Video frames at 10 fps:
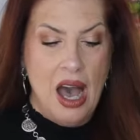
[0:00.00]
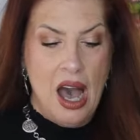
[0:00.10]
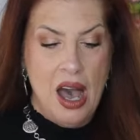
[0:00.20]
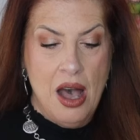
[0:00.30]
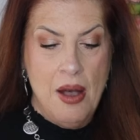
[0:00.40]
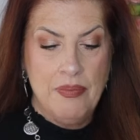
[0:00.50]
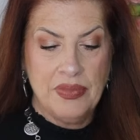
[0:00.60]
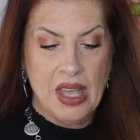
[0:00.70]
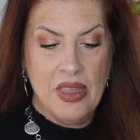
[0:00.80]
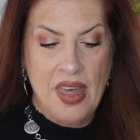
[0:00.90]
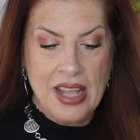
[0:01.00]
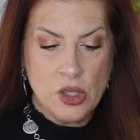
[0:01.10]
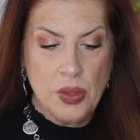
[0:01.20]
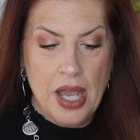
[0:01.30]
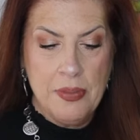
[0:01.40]
um,
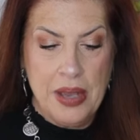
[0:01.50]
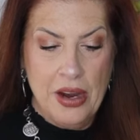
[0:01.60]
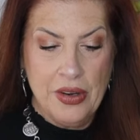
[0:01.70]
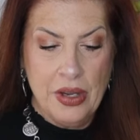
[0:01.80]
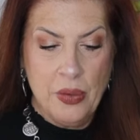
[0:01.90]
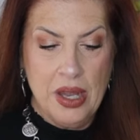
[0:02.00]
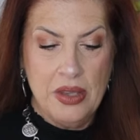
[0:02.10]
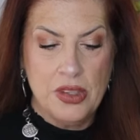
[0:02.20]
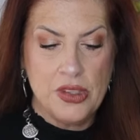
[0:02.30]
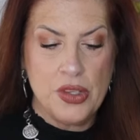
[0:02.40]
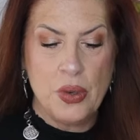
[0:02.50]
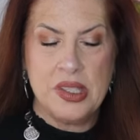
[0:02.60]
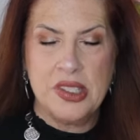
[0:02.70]
that's what I paired it with. So it's